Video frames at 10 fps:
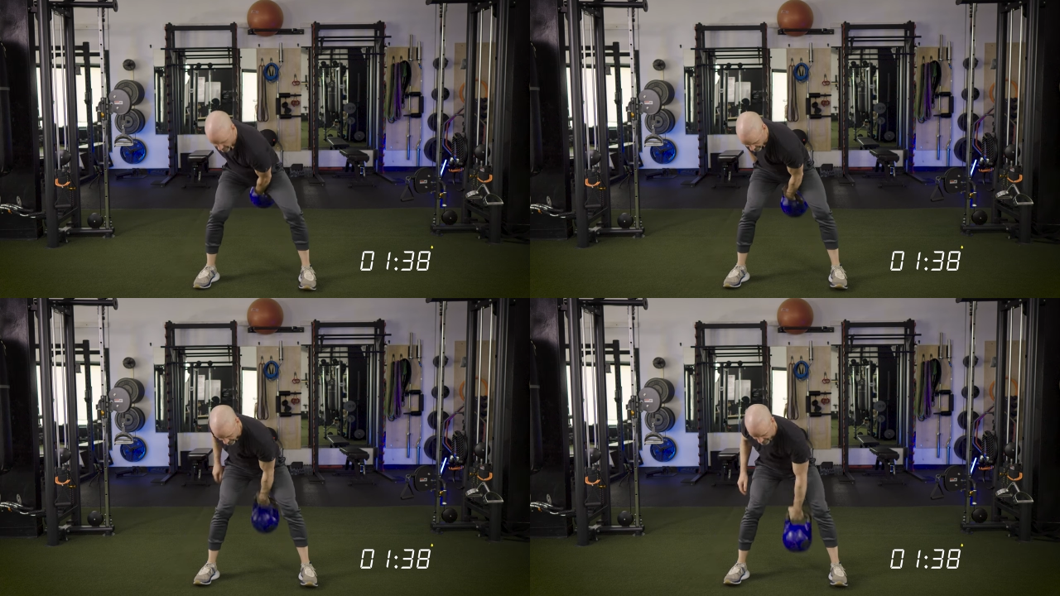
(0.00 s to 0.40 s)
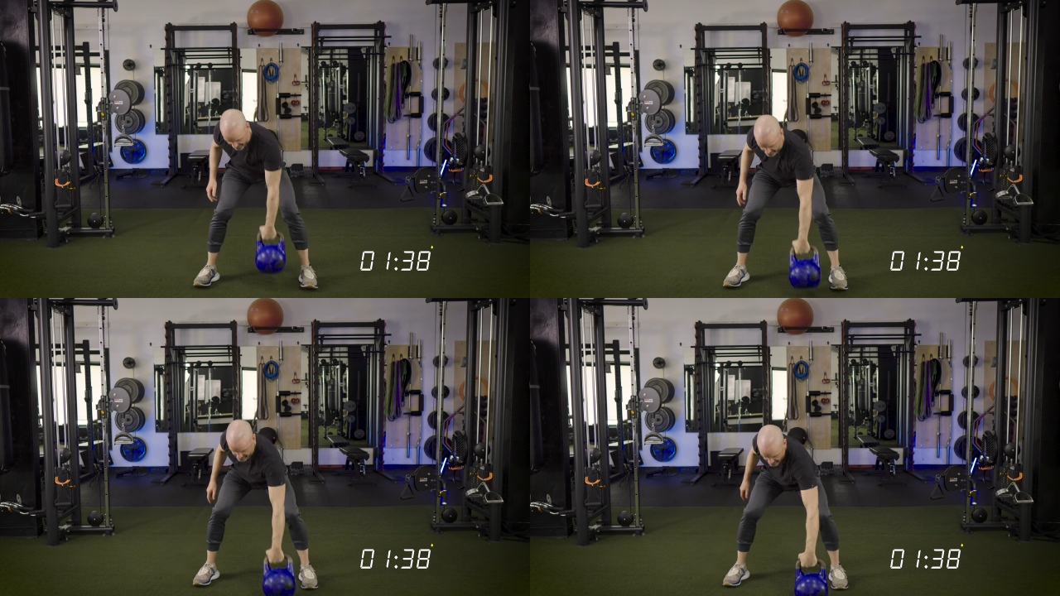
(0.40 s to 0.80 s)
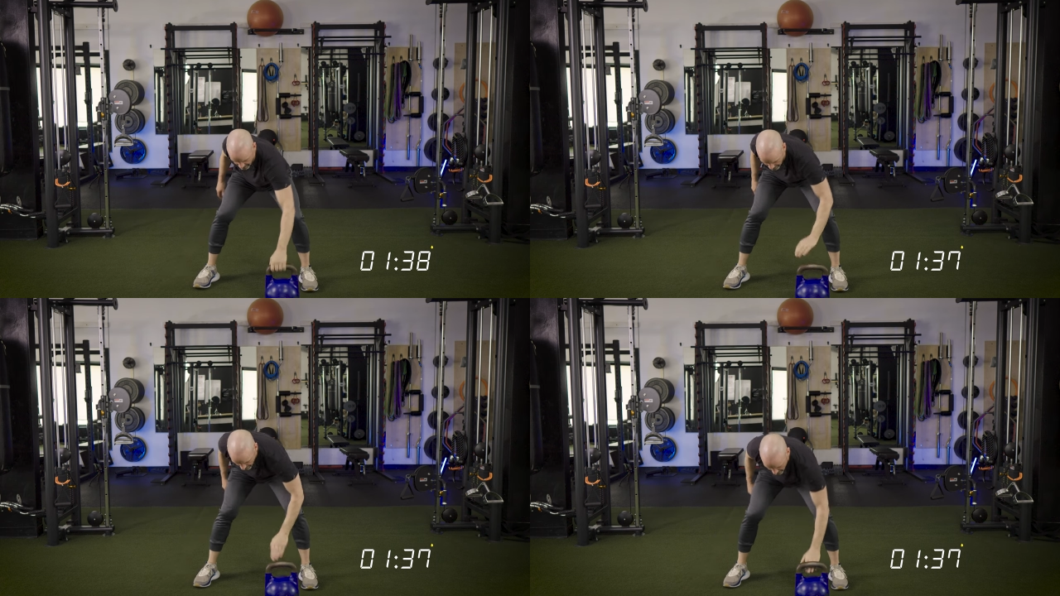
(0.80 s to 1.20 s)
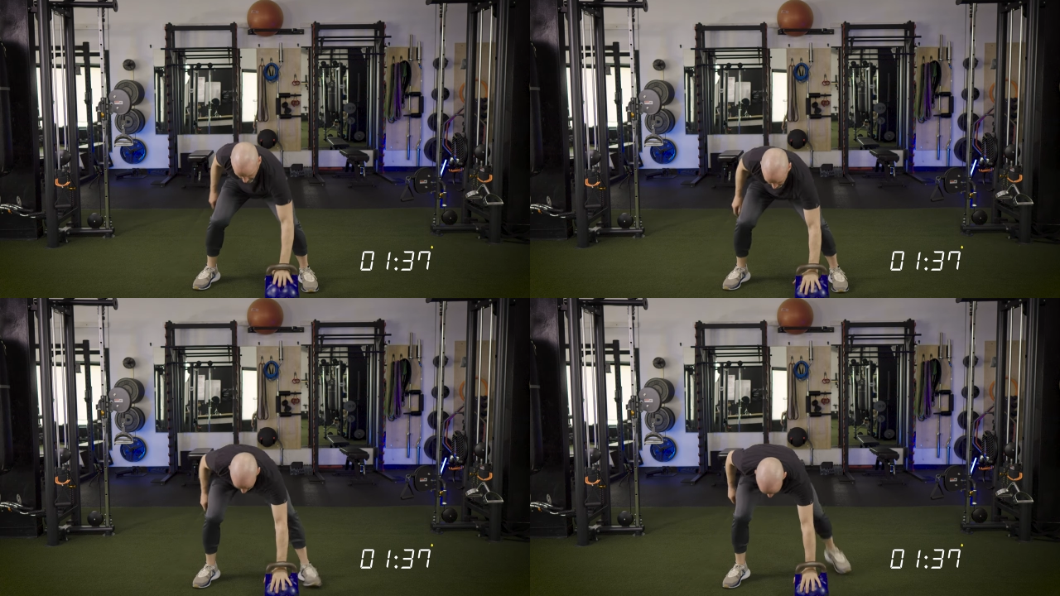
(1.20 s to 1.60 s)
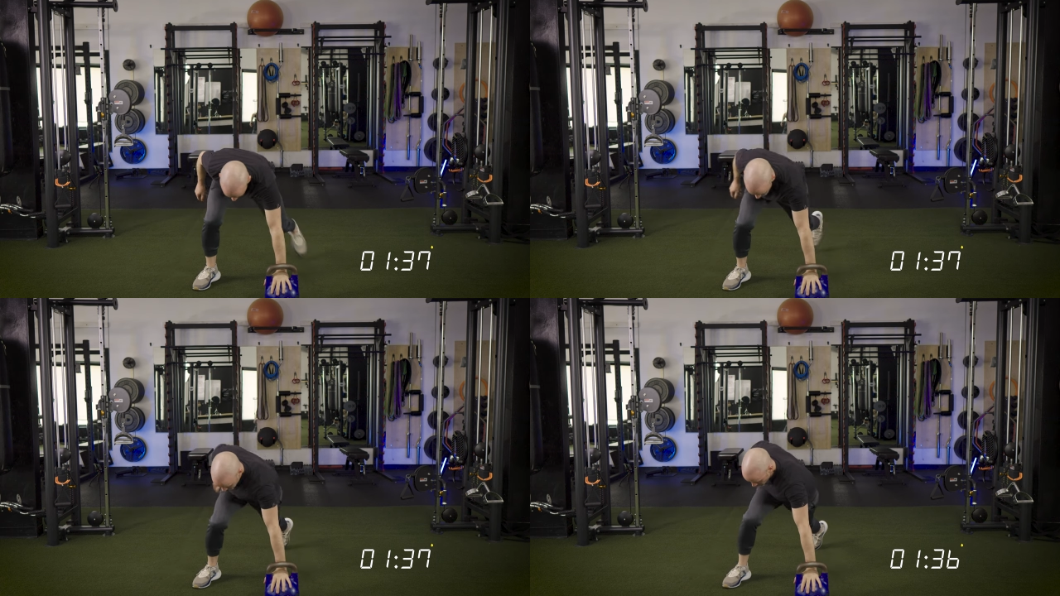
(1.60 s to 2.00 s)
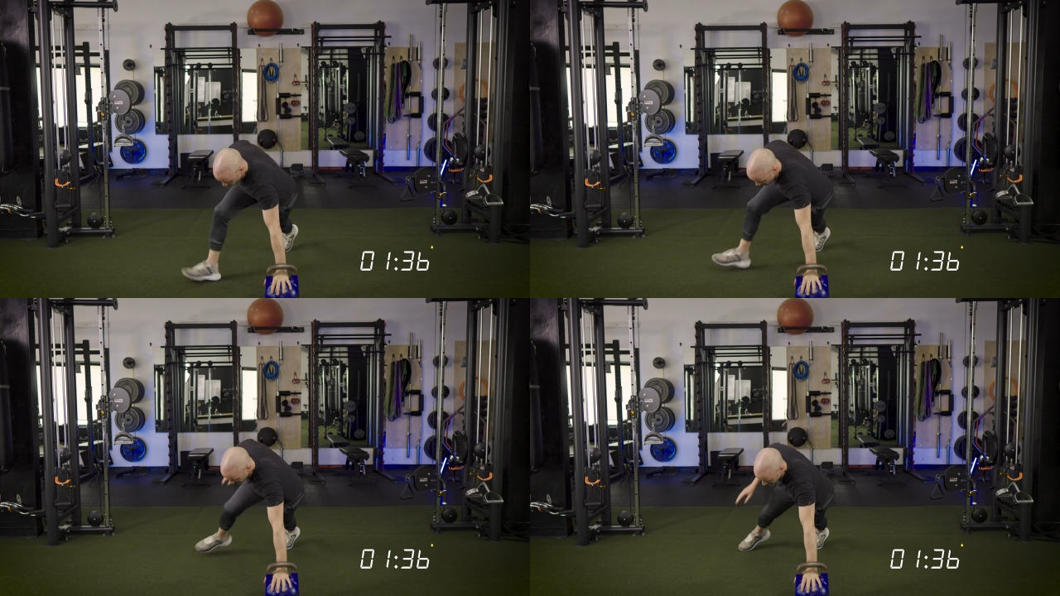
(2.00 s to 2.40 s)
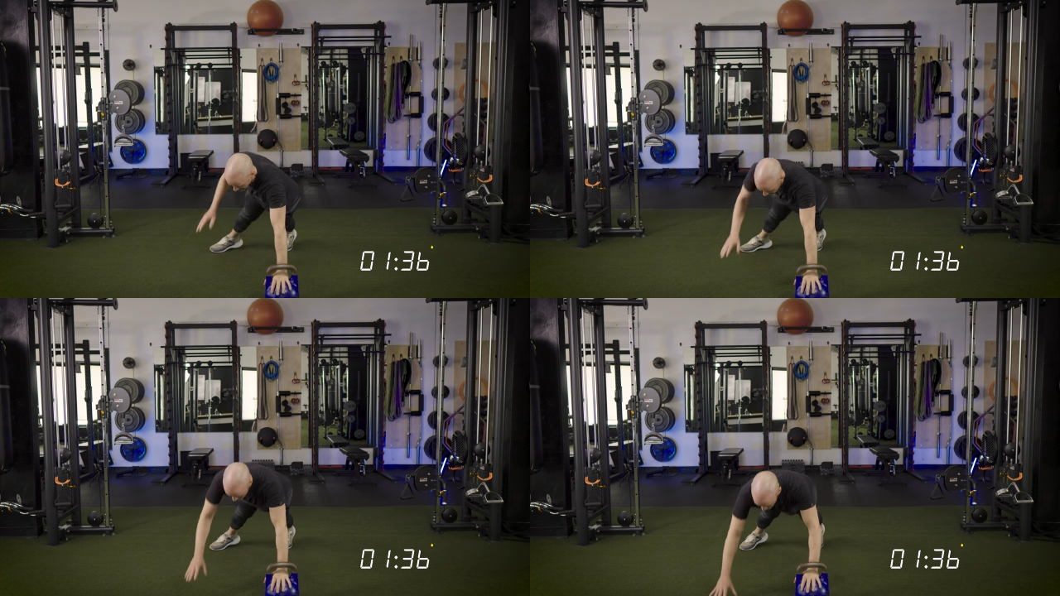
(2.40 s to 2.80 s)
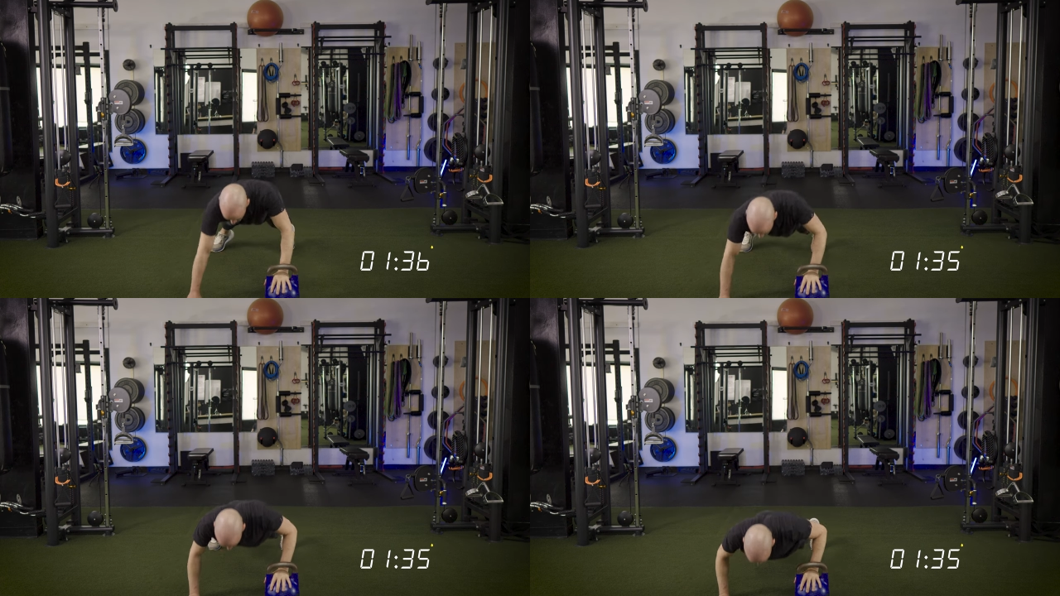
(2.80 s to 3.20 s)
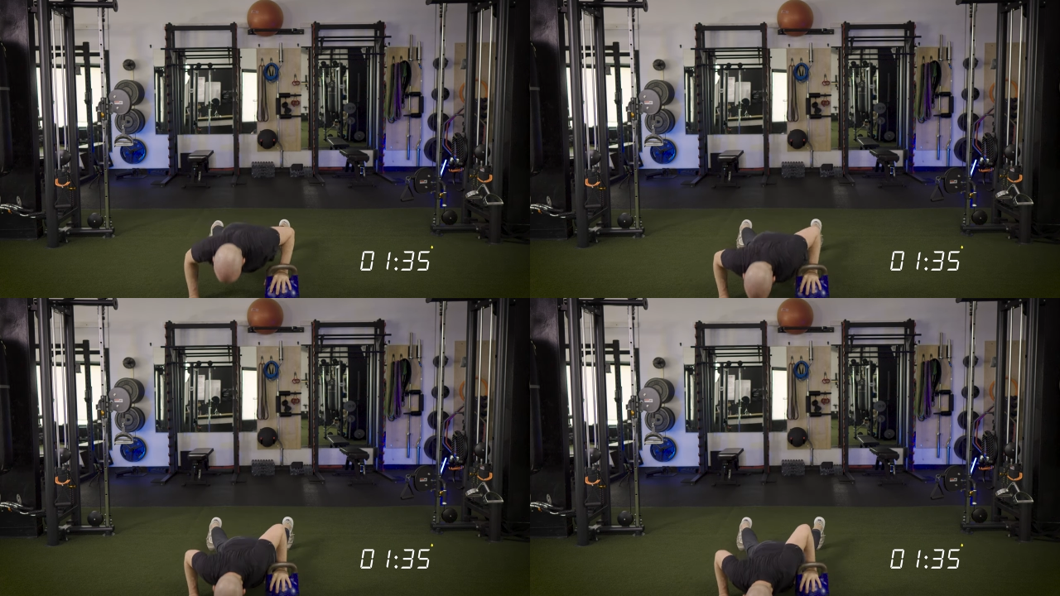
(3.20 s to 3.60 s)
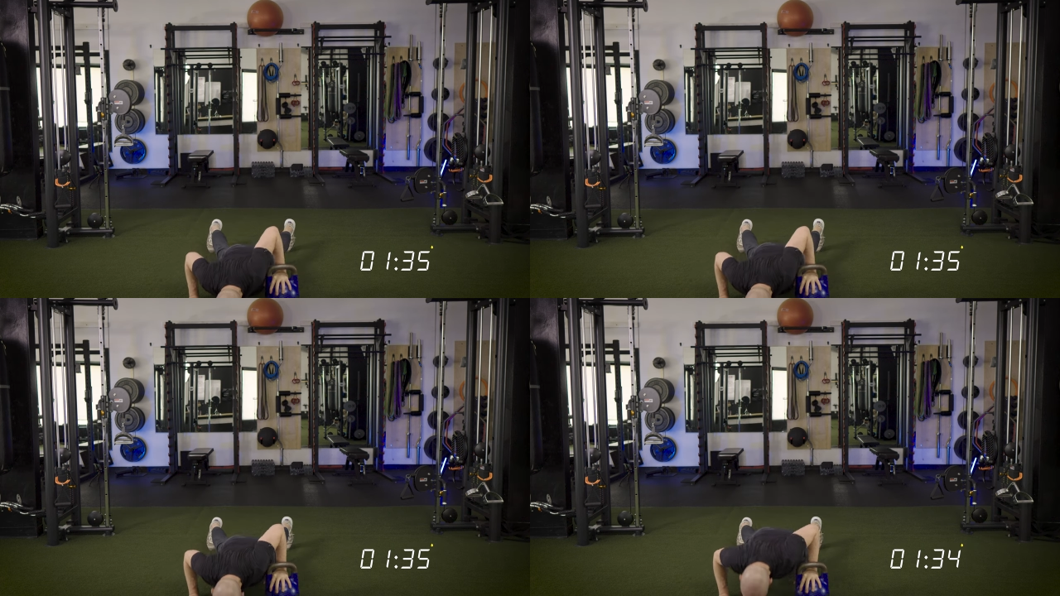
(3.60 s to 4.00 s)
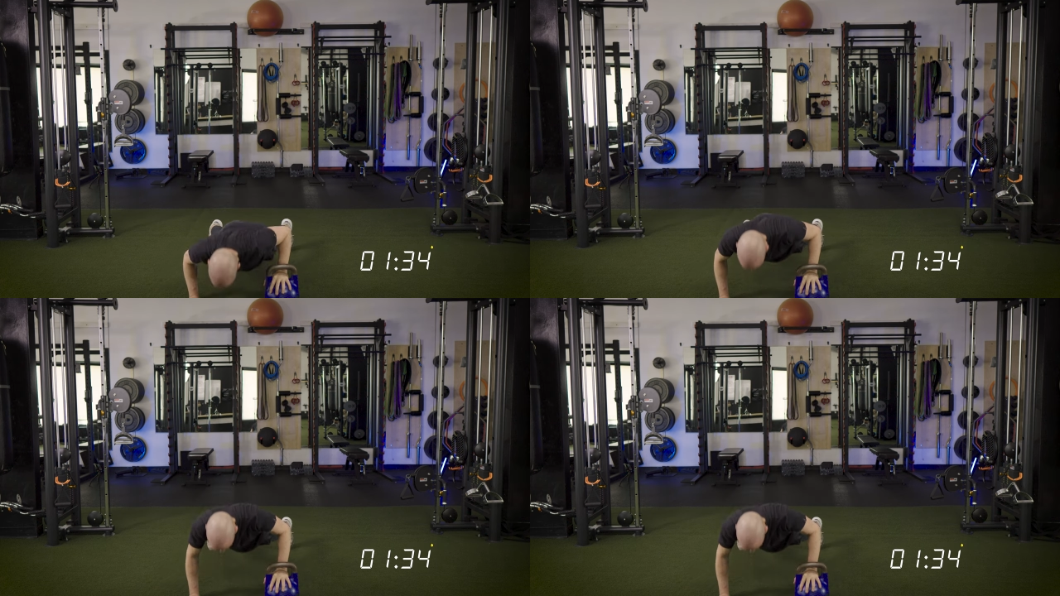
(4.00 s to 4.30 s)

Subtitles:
No face is visible, so there are no lips to read.